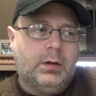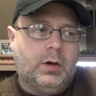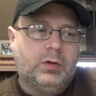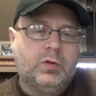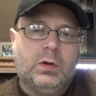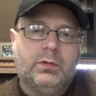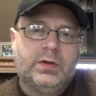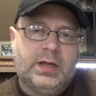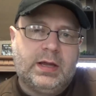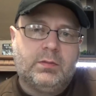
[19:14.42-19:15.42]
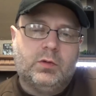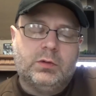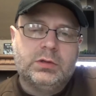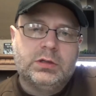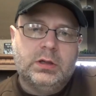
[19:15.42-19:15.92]
All 12
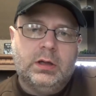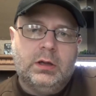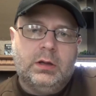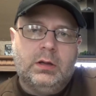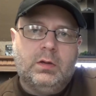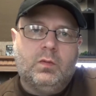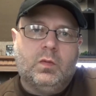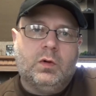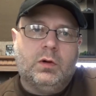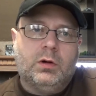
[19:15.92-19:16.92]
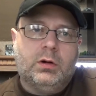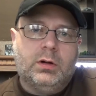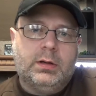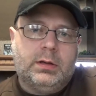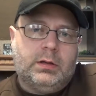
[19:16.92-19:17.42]
tables were,
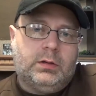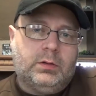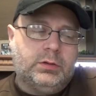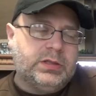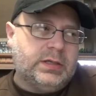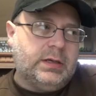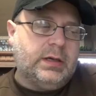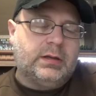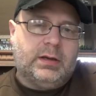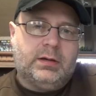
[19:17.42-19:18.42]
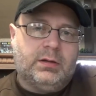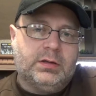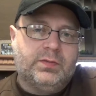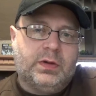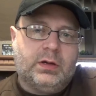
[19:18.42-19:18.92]
you'll see at the end of
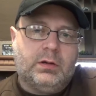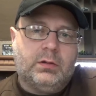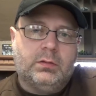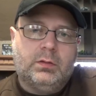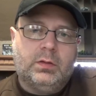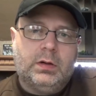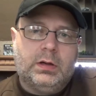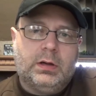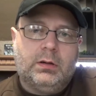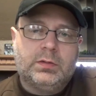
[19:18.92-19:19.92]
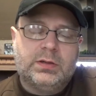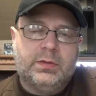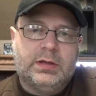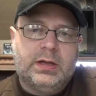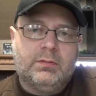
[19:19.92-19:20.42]
this video, some
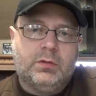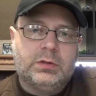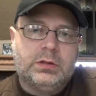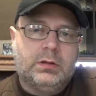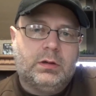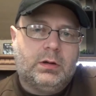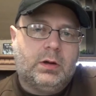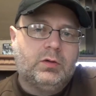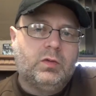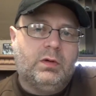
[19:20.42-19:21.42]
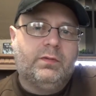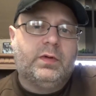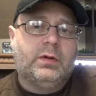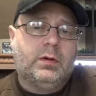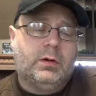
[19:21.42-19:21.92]
of the tables. All
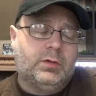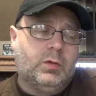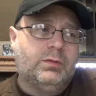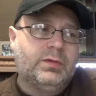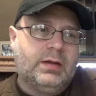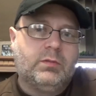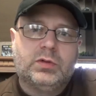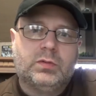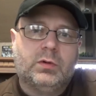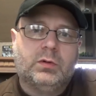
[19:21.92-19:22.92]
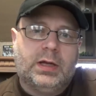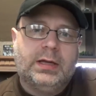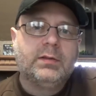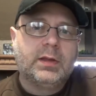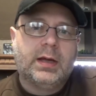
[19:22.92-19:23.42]
12 tables were
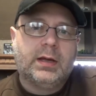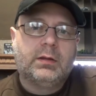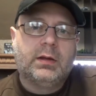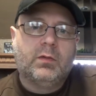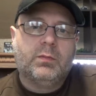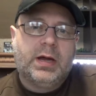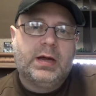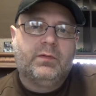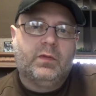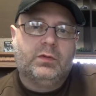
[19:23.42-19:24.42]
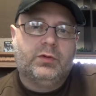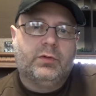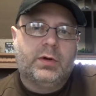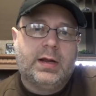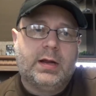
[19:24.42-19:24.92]
like that. They were packed full of
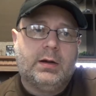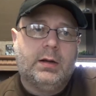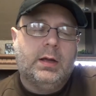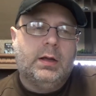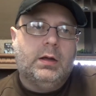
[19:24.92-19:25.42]
terrain.